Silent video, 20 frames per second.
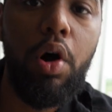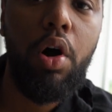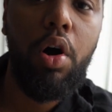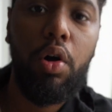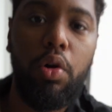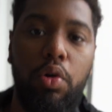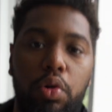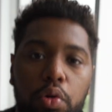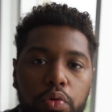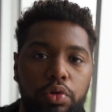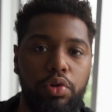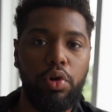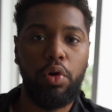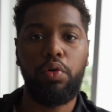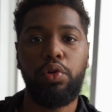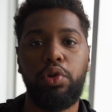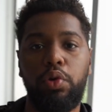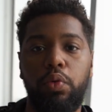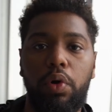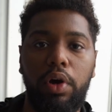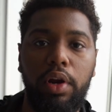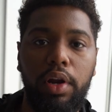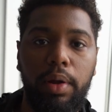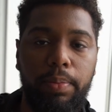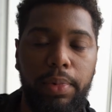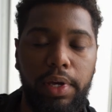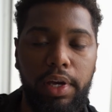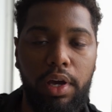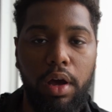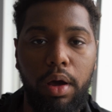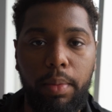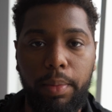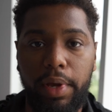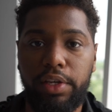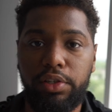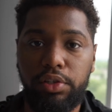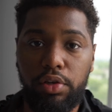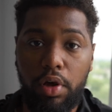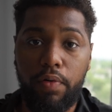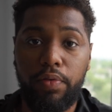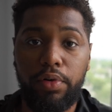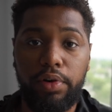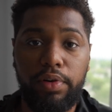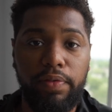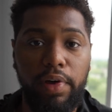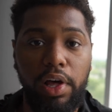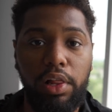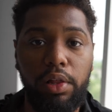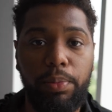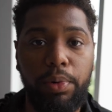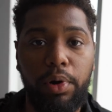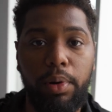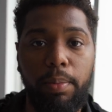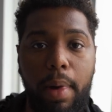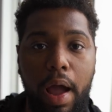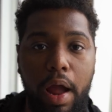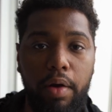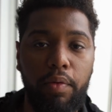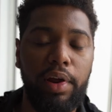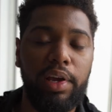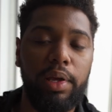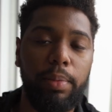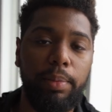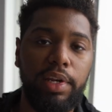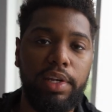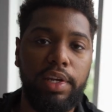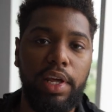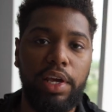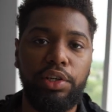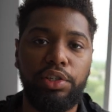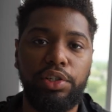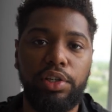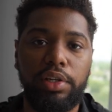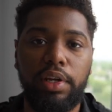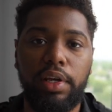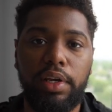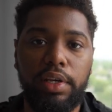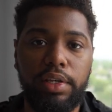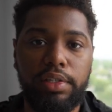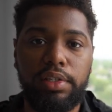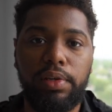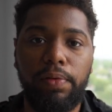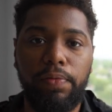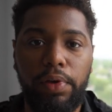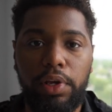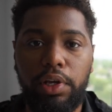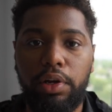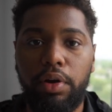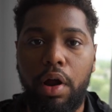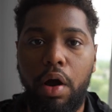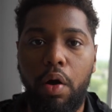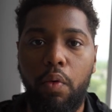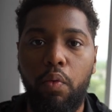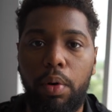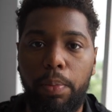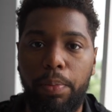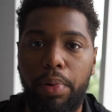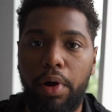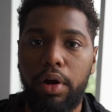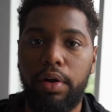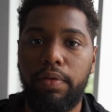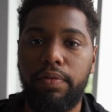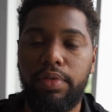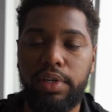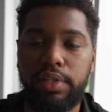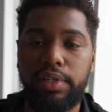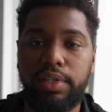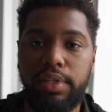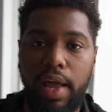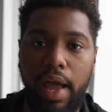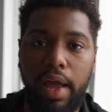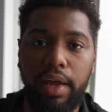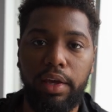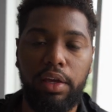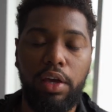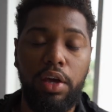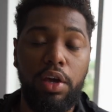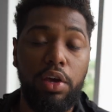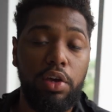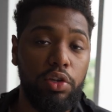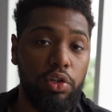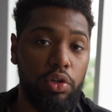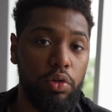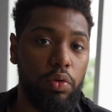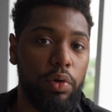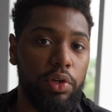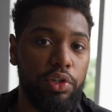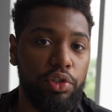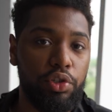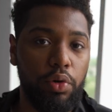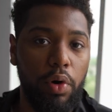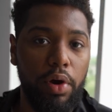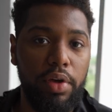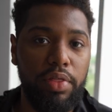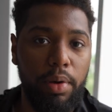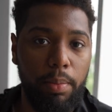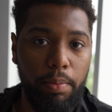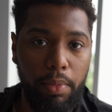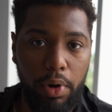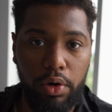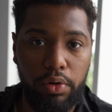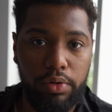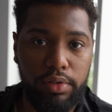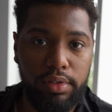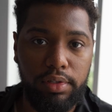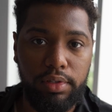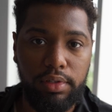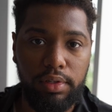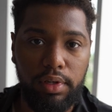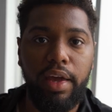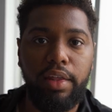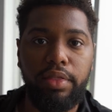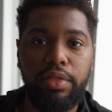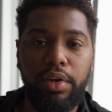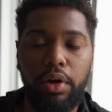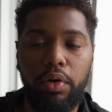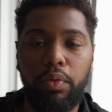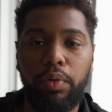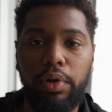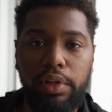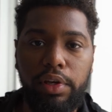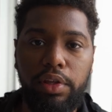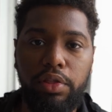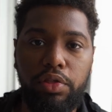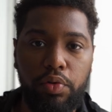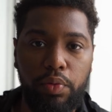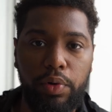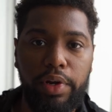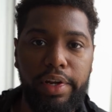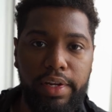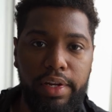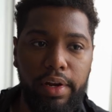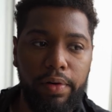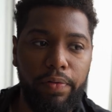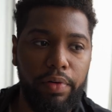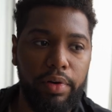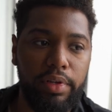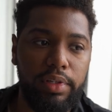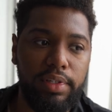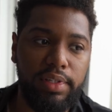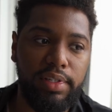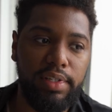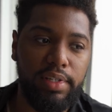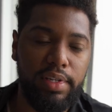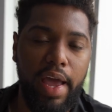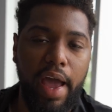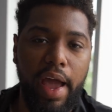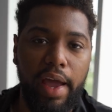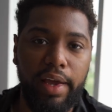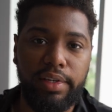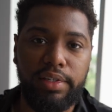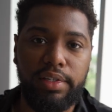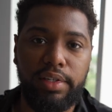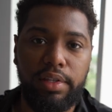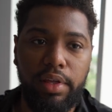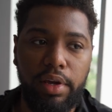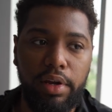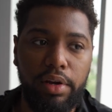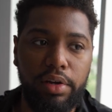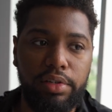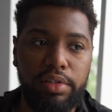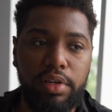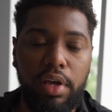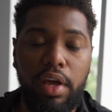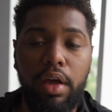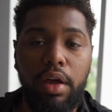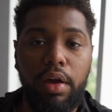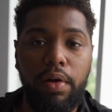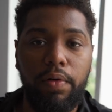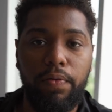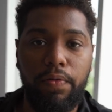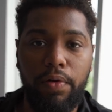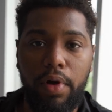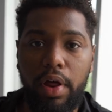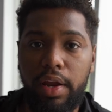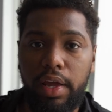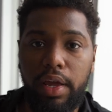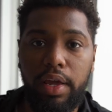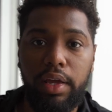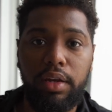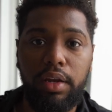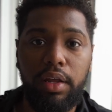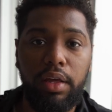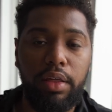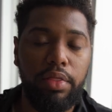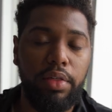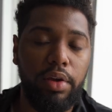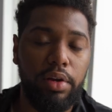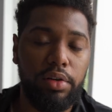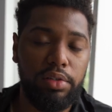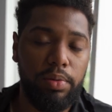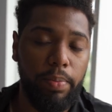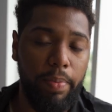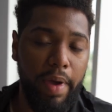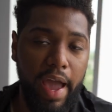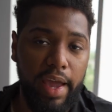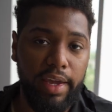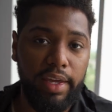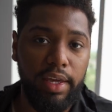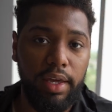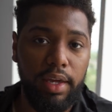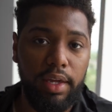all who know you want to become a software developer, my recommendation is to figure out what part of the stack you enjoy the most. And there are really 3 different stacks. There's front end, there's back